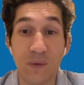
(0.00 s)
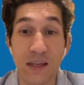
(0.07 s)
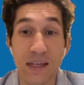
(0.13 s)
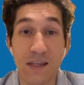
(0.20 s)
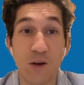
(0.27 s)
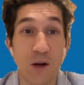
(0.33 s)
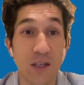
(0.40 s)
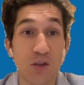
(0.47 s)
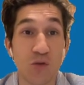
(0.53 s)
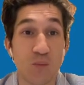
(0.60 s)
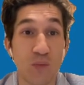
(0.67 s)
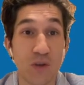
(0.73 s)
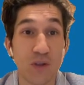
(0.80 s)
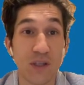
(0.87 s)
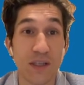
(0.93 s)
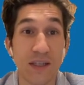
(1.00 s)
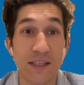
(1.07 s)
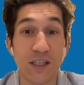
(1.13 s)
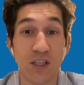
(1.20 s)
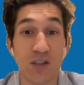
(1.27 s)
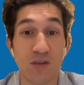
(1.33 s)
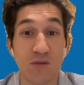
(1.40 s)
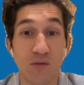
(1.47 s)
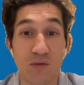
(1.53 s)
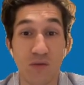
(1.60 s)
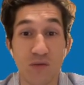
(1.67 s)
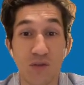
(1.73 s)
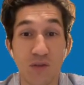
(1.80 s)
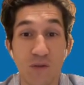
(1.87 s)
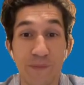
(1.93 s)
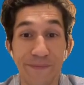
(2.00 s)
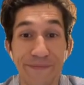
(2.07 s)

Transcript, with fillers: No, I should post it just to, you know,